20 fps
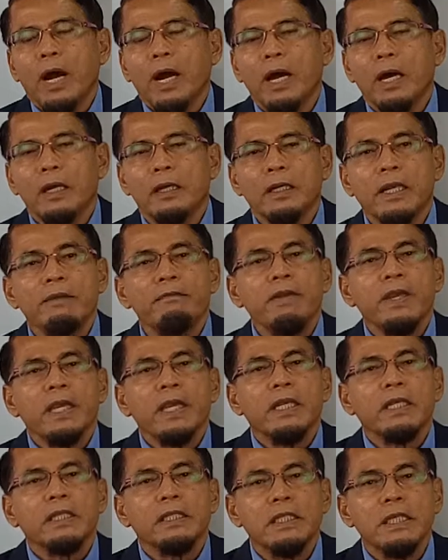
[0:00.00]
are living
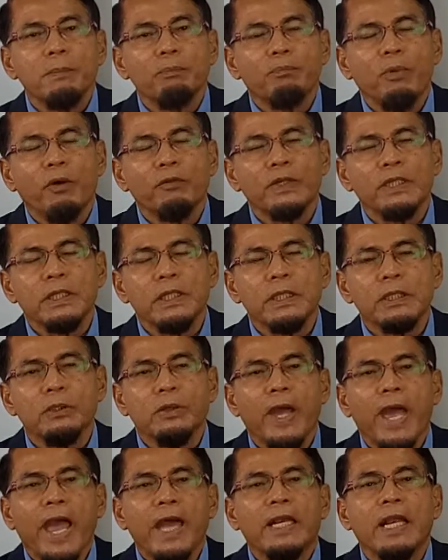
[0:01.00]
in deep poverty,
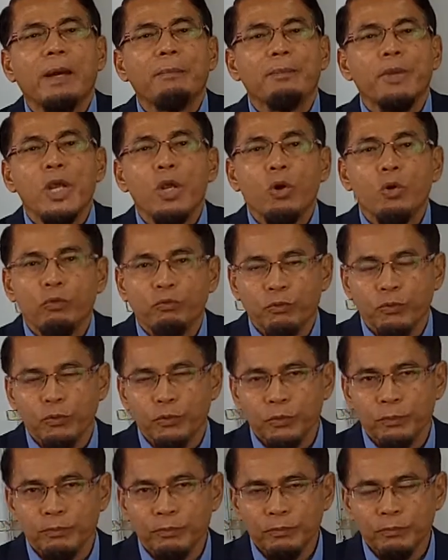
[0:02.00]
you end up being
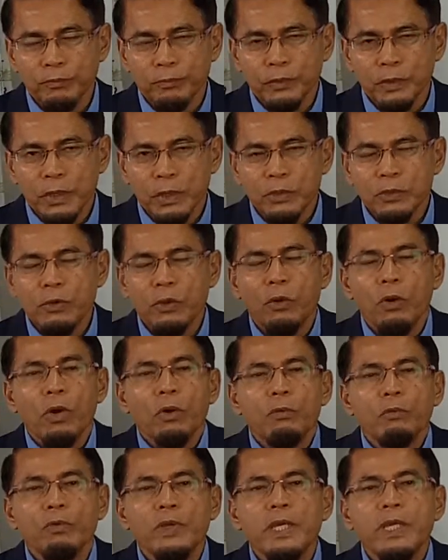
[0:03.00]
kufur.
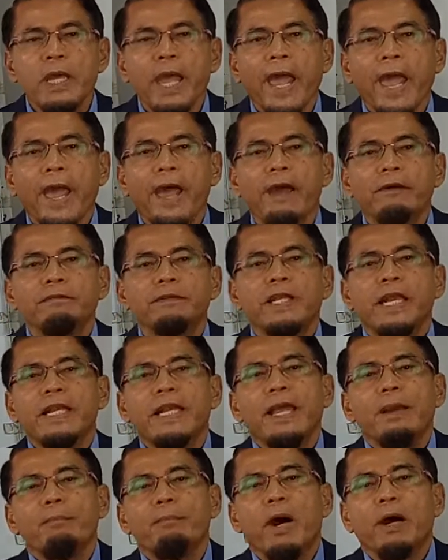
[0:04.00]
So we have the
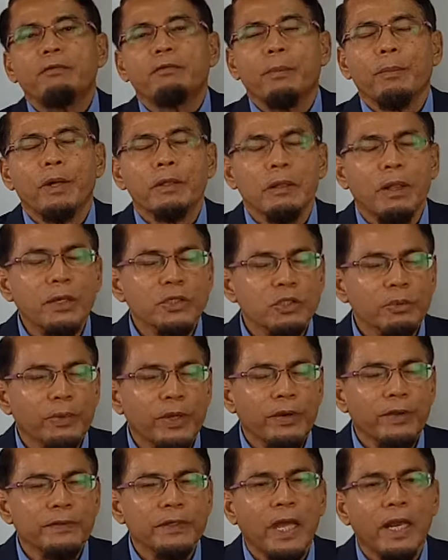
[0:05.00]
ni'mah from Allah
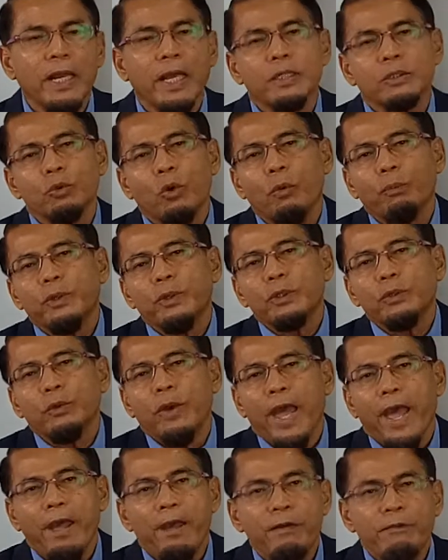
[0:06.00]
subhanahu wa ta'ala is open
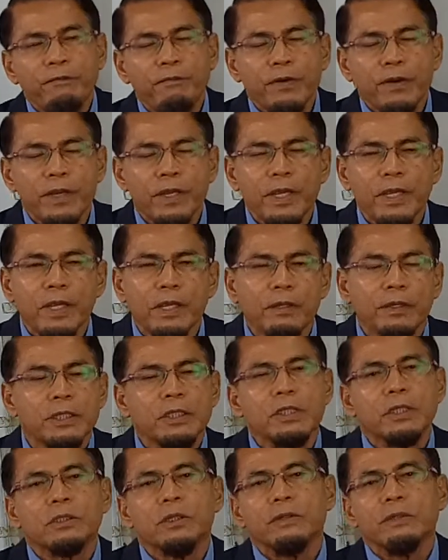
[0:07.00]
to every
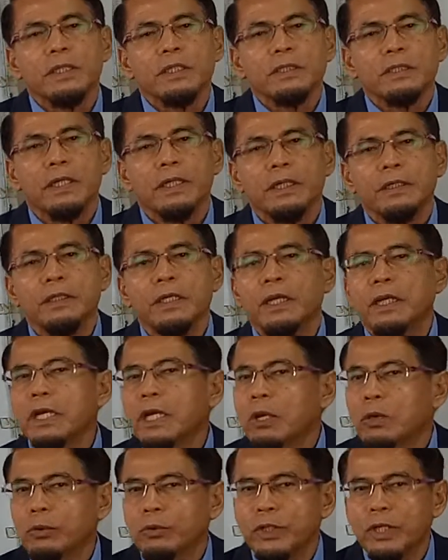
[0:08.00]
creatures on this earth,
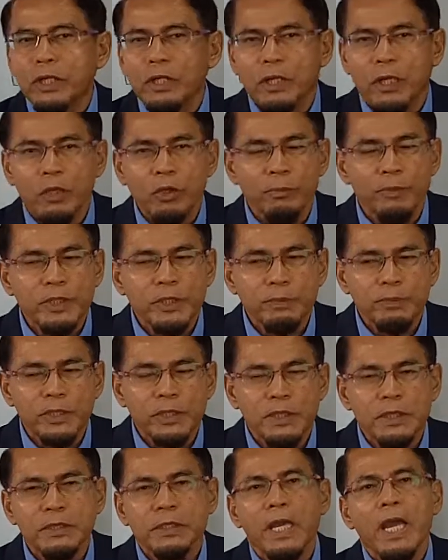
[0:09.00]
including the human
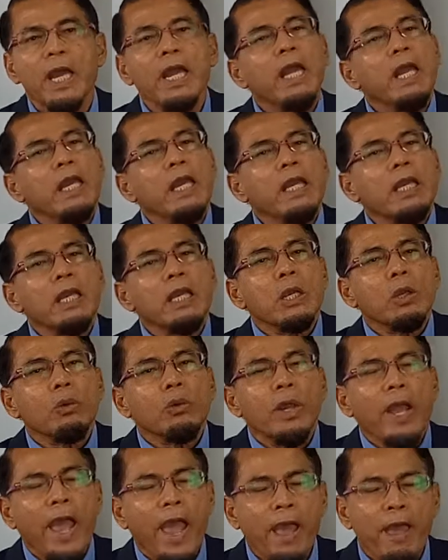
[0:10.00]
species,
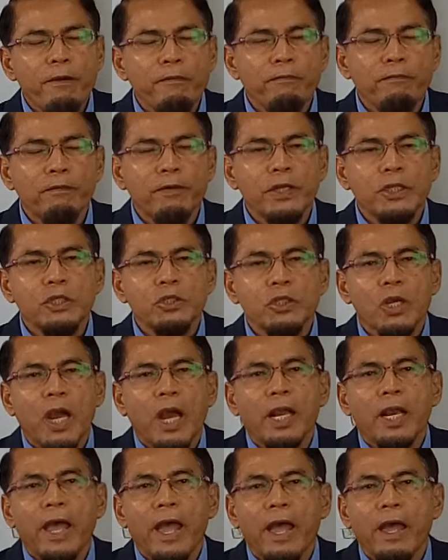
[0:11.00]
including every
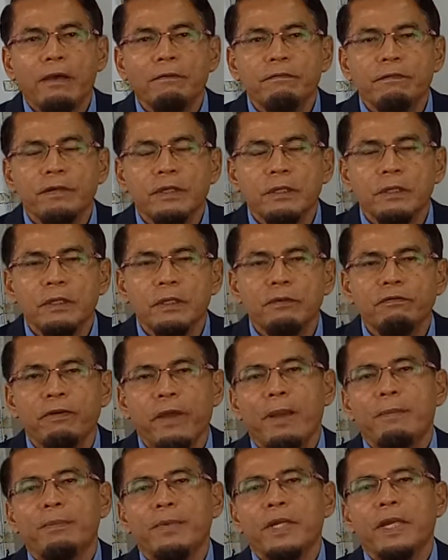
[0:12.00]
child, every
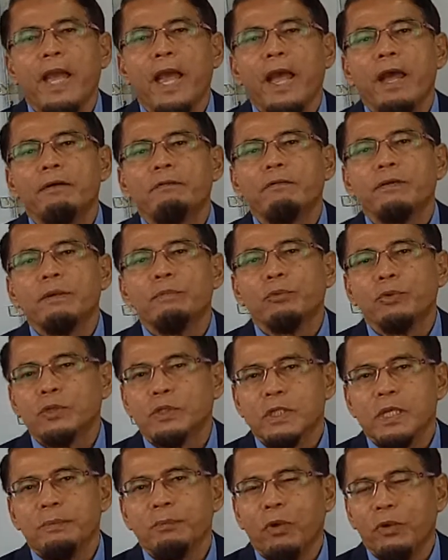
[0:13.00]
family, every
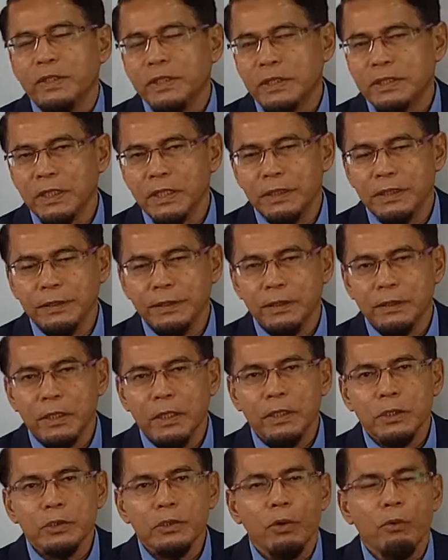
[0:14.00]
Muslim on this earth.
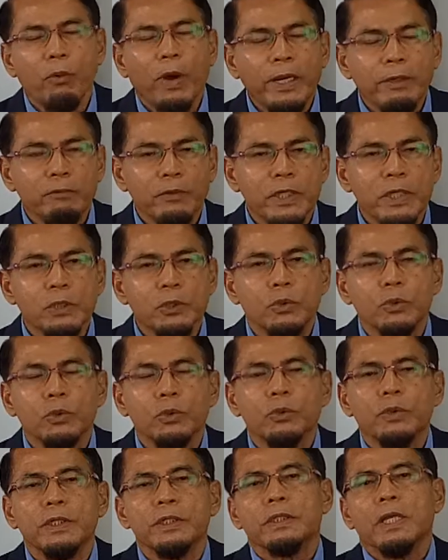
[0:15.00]
So what we need to
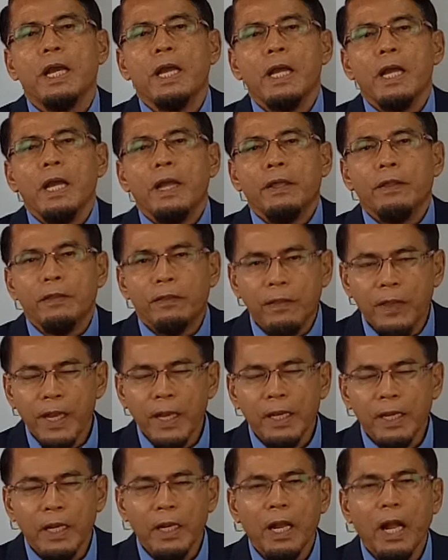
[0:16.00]
do is
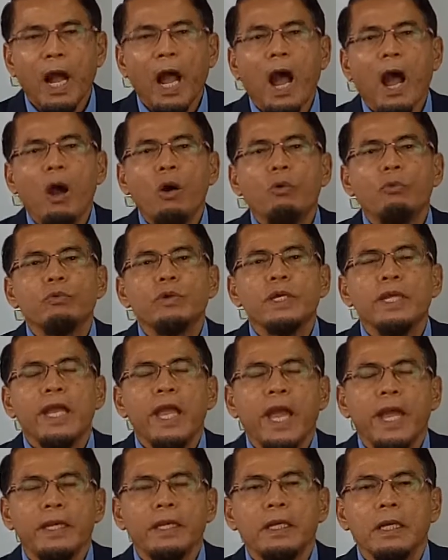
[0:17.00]
think how we
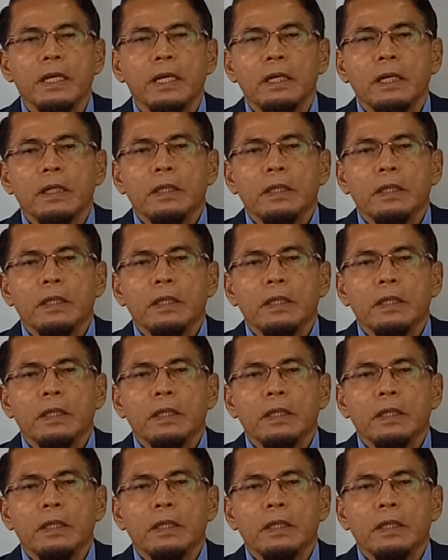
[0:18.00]
can